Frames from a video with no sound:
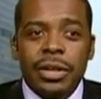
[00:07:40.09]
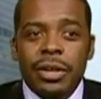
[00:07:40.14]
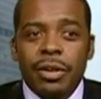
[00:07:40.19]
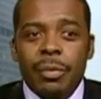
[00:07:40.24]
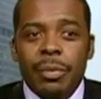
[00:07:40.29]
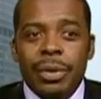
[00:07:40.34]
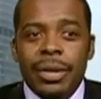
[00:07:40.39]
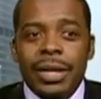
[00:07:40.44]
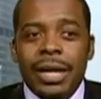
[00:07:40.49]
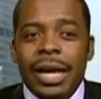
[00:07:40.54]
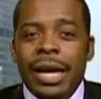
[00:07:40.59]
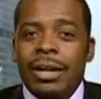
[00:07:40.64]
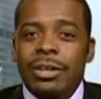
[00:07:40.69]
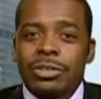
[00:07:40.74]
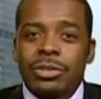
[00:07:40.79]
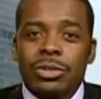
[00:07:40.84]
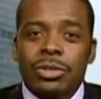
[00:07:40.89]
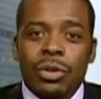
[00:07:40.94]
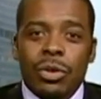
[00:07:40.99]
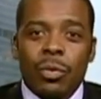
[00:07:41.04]
But I
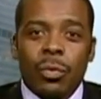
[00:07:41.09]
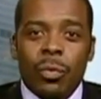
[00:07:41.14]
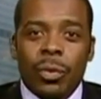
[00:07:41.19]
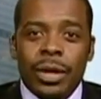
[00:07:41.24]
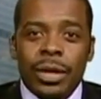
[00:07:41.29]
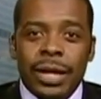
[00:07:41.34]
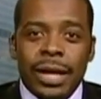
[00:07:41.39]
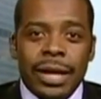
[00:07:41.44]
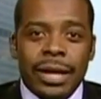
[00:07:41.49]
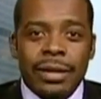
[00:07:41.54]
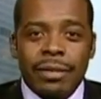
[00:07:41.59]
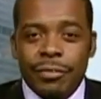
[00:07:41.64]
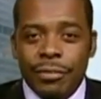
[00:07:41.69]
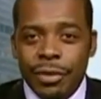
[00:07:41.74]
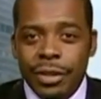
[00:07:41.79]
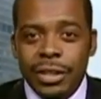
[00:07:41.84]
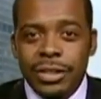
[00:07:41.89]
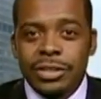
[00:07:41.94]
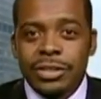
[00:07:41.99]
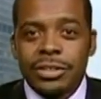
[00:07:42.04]
also don't want any of your
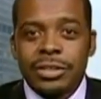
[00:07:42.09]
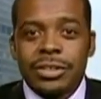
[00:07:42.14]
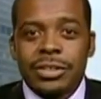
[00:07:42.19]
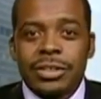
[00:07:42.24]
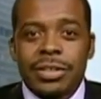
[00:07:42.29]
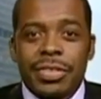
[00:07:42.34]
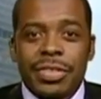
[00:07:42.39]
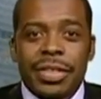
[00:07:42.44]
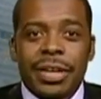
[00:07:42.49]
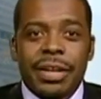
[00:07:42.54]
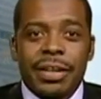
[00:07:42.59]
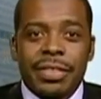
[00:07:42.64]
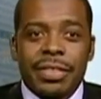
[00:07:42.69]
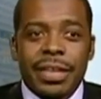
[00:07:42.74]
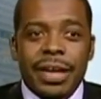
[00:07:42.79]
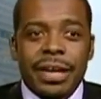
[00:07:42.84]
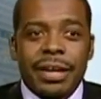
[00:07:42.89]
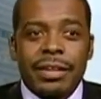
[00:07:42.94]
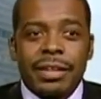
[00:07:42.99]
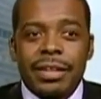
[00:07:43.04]
listeners to think
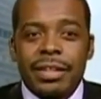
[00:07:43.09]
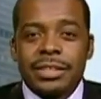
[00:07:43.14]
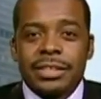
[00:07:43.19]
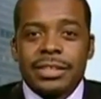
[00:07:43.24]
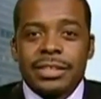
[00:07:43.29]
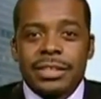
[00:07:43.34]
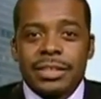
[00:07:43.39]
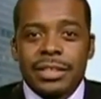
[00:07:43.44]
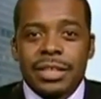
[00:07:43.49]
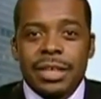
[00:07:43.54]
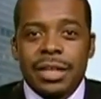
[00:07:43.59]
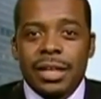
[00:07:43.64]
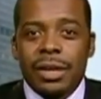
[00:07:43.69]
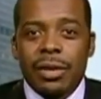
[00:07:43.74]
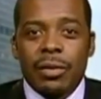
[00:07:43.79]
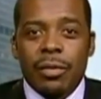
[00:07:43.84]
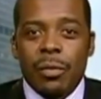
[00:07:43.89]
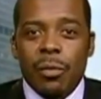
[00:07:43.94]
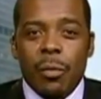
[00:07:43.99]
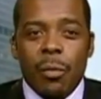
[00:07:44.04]
that this is a
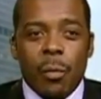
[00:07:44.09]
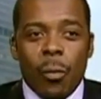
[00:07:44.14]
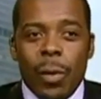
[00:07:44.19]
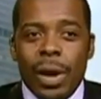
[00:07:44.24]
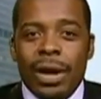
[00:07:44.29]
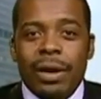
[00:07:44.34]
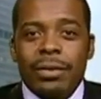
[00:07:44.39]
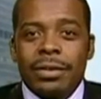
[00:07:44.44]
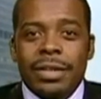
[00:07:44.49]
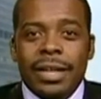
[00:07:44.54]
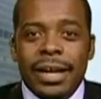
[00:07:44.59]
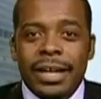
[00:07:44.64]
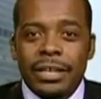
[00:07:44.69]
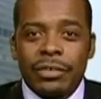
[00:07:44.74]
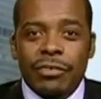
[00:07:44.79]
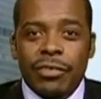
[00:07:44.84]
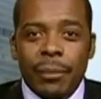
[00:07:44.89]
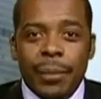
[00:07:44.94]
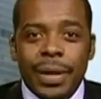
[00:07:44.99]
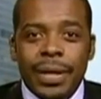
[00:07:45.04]
wild dash
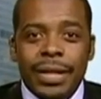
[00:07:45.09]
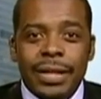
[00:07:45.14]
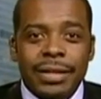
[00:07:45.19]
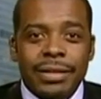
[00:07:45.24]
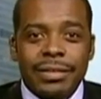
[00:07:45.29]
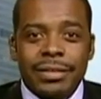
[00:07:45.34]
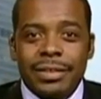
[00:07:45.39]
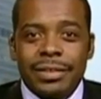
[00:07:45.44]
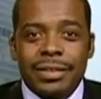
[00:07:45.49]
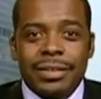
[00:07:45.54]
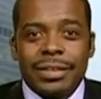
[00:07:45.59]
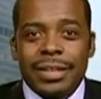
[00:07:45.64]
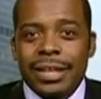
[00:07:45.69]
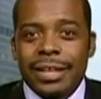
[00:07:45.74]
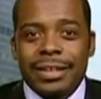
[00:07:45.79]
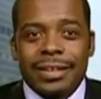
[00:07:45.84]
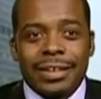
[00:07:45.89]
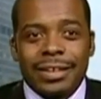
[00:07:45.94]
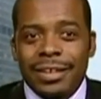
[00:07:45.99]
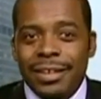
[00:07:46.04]
for money,
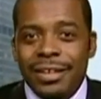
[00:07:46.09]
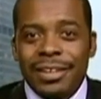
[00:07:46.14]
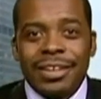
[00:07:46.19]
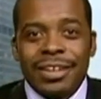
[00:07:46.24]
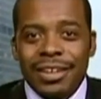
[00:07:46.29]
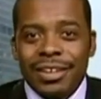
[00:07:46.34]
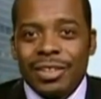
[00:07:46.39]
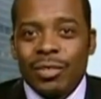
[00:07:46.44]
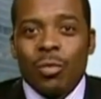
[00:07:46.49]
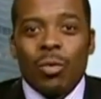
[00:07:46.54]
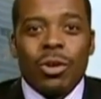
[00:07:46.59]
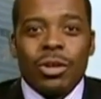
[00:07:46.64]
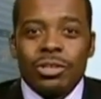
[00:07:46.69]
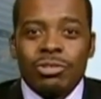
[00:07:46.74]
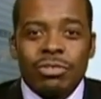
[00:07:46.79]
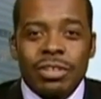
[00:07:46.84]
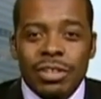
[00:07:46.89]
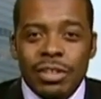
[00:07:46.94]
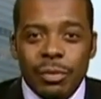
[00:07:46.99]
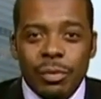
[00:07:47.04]
like Wall
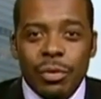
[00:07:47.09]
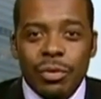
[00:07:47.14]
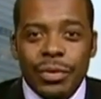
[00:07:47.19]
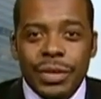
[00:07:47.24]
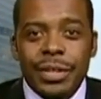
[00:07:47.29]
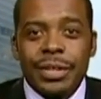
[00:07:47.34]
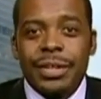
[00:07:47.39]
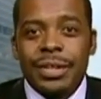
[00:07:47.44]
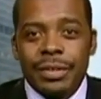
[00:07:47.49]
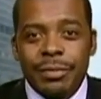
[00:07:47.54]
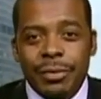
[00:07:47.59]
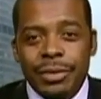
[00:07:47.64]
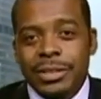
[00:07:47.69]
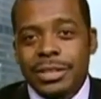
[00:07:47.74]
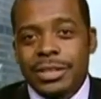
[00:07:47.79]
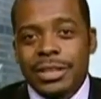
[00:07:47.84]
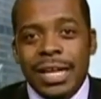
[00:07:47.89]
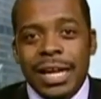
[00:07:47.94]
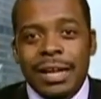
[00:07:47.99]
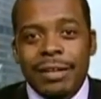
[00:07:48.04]
Street, the movie, which
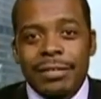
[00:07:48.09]
is not.